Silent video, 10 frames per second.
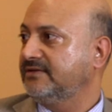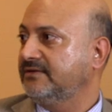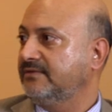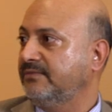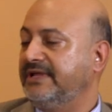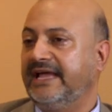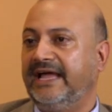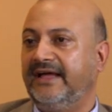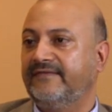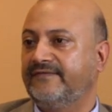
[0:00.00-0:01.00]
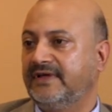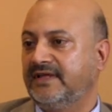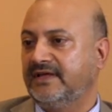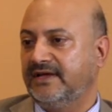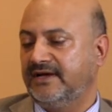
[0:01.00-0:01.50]
Got it. We have,
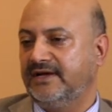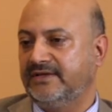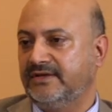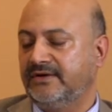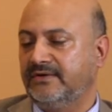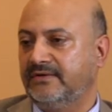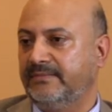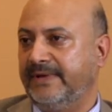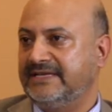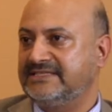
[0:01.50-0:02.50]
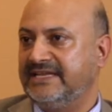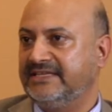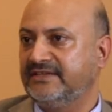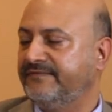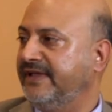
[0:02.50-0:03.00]
uh, you know, medicine
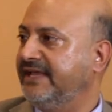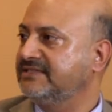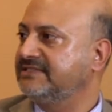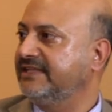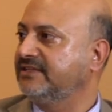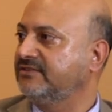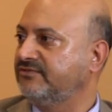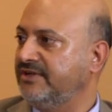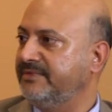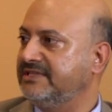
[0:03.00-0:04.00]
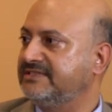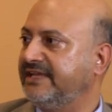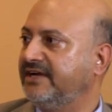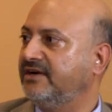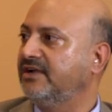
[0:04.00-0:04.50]
has advanced that the treatment is
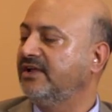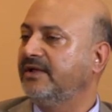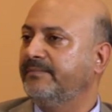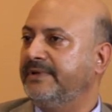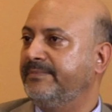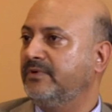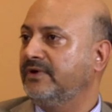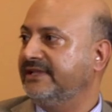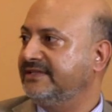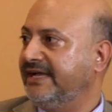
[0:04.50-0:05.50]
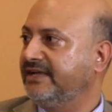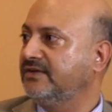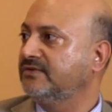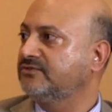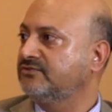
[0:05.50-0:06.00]
there. People who get
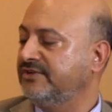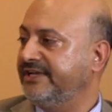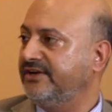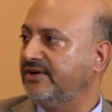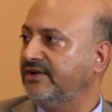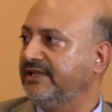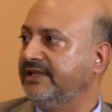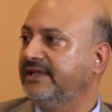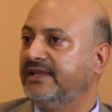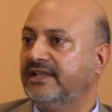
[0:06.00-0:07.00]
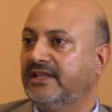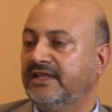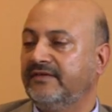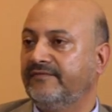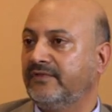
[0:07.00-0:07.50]
diagnosed, treated early,
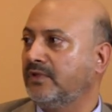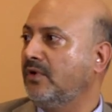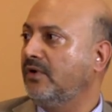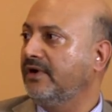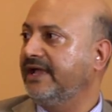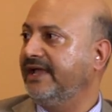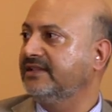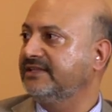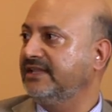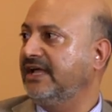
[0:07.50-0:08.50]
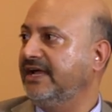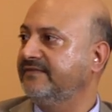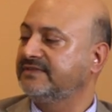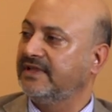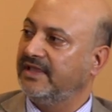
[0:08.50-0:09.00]
live long, healthy
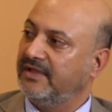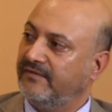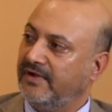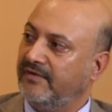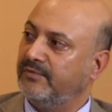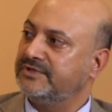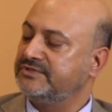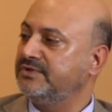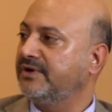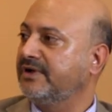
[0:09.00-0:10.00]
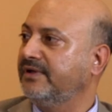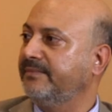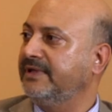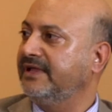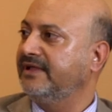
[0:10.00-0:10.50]
lives yes. of which you're going to
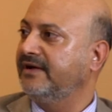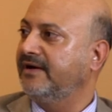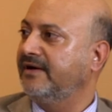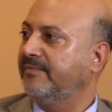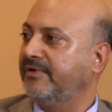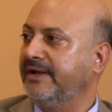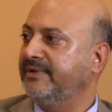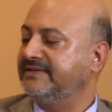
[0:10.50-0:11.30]
be a, a, prime